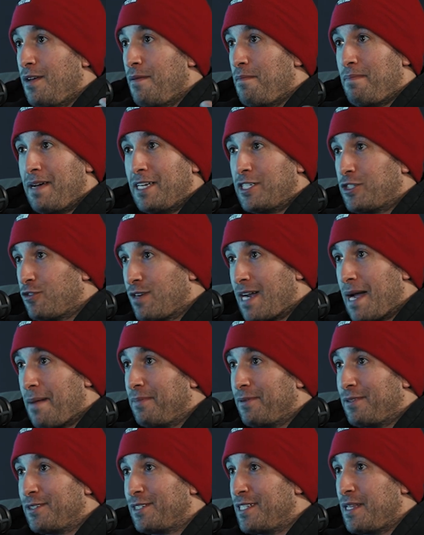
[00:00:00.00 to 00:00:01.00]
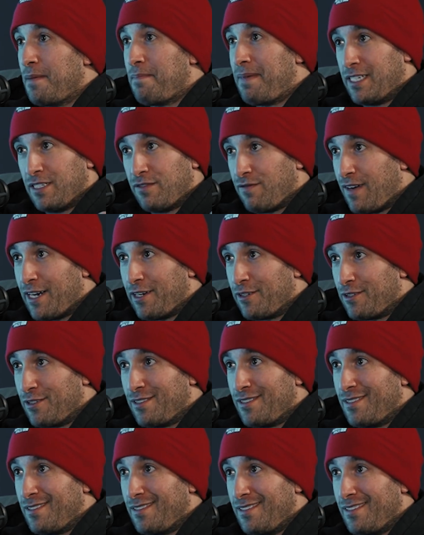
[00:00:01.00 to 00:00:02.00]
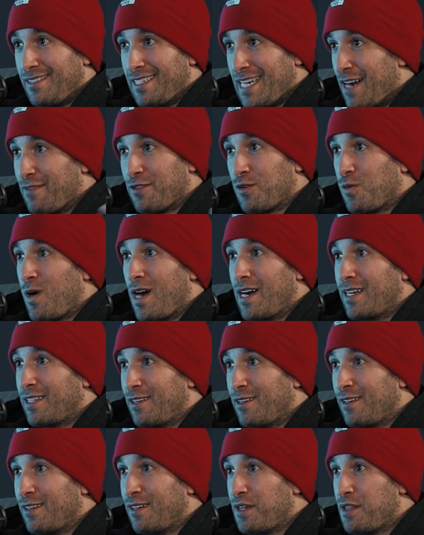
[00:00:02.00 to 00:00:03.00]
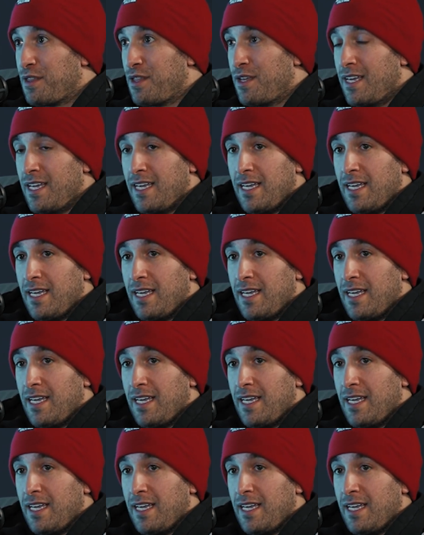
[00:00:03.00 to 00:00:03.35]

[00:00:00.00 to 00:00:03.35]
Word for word: best grapplers and the best fighters to ever walk the earth.